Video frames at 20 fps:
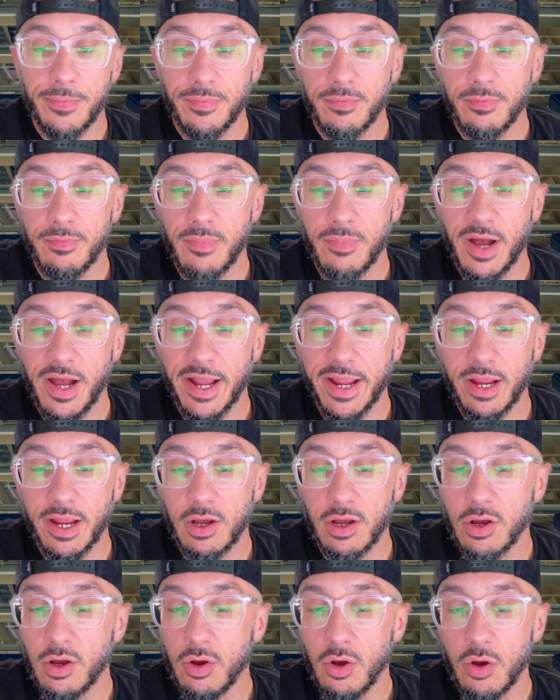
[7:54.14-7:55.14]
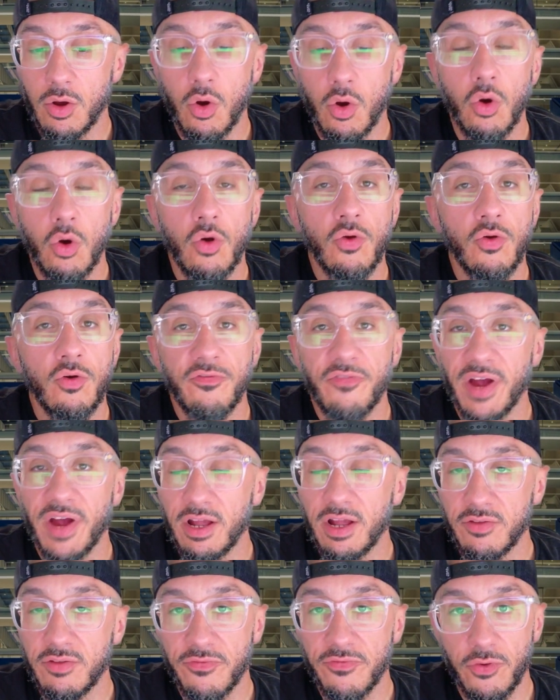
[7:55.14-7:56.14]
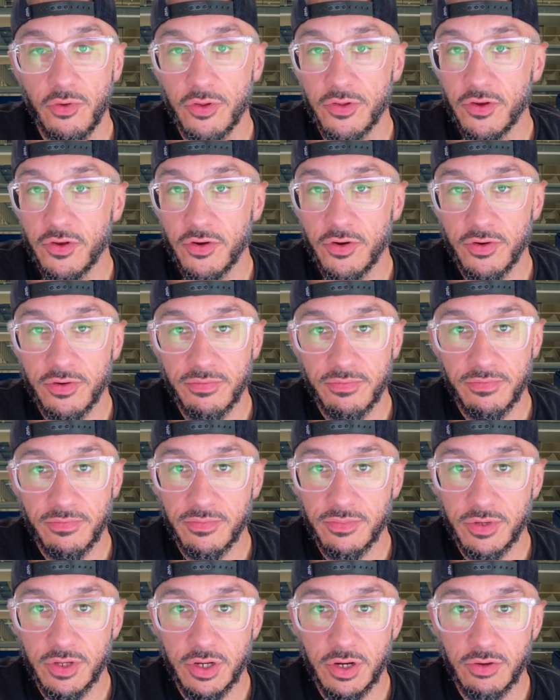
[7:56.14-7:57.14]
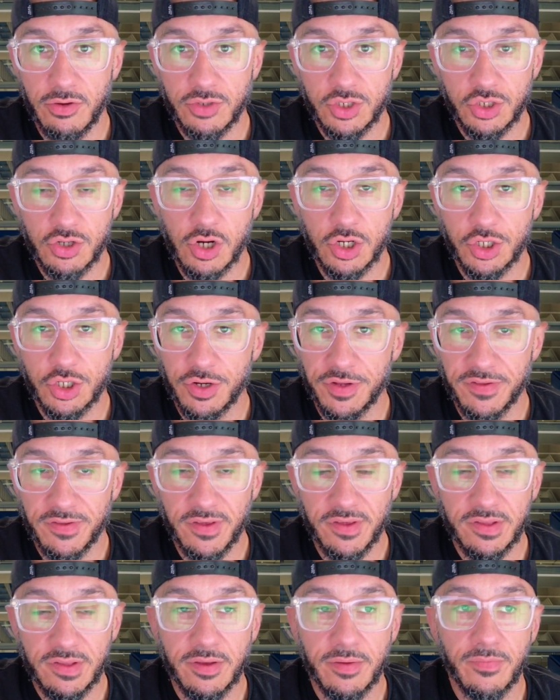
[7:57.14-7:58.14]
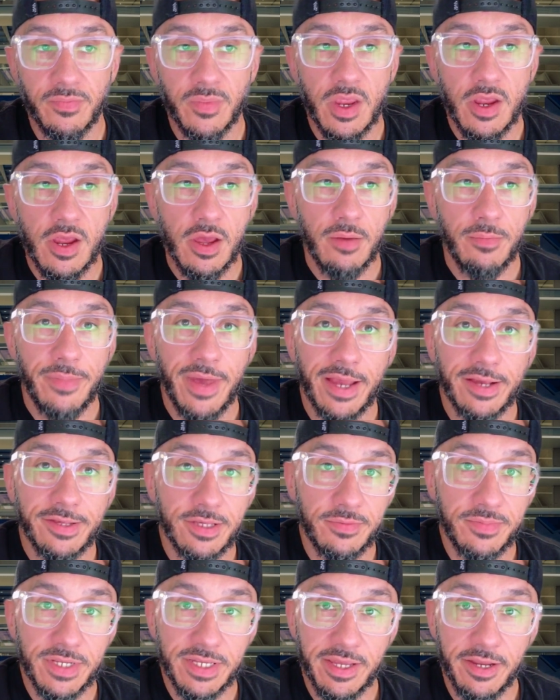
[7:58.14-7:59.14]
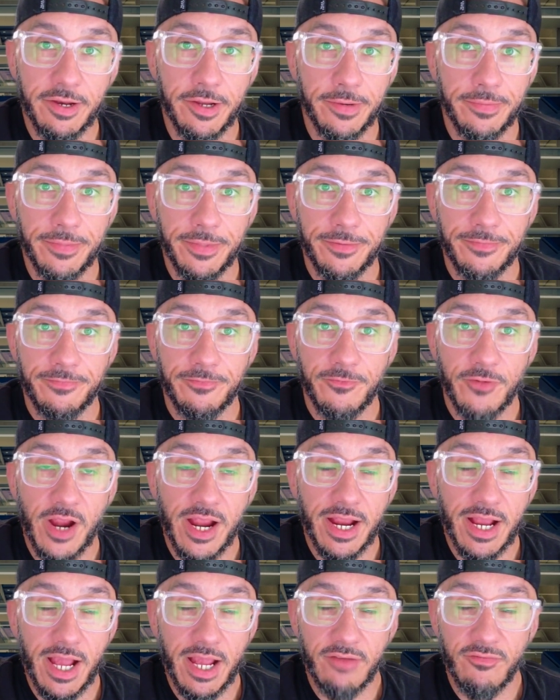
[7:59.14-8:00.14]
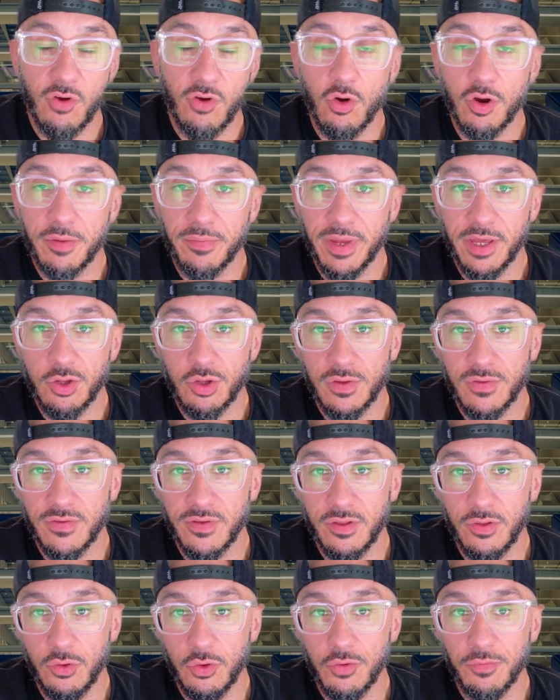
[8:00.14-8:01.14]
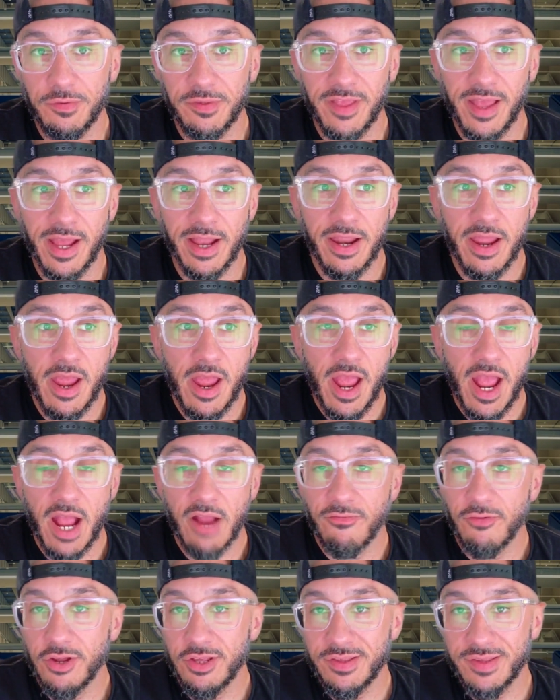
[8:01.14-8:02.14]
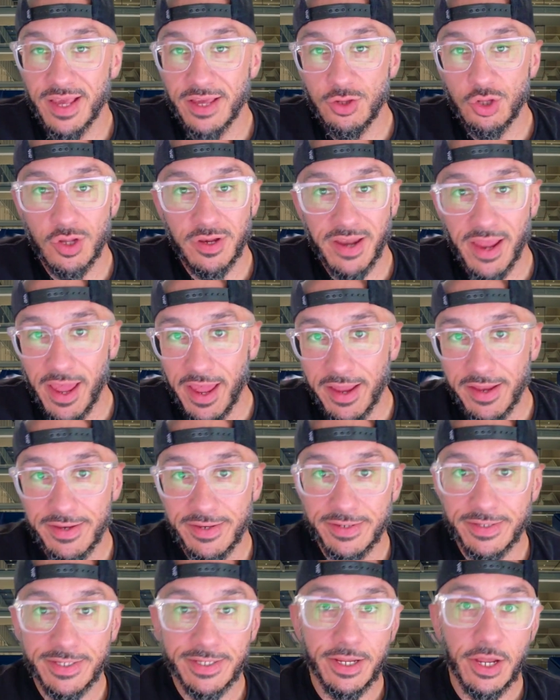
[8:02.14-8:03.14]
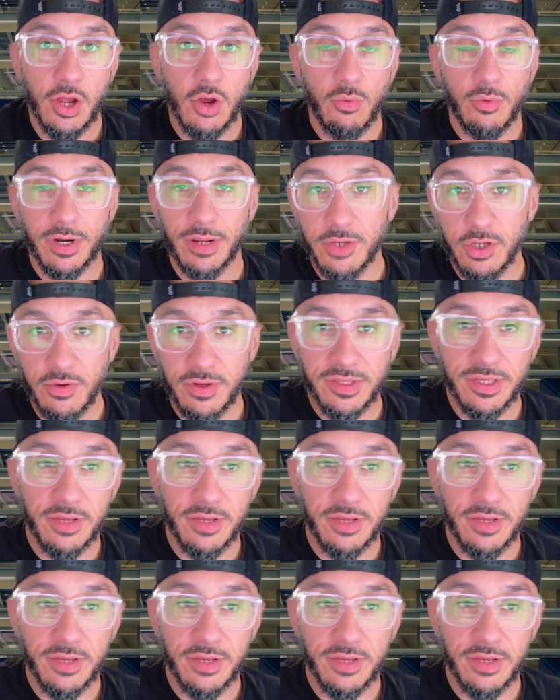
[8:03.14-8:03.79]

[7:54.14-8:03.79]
my whole file and folder, structure and system backs up to GitHub, right? I have automations and loops that every session end when I'm doing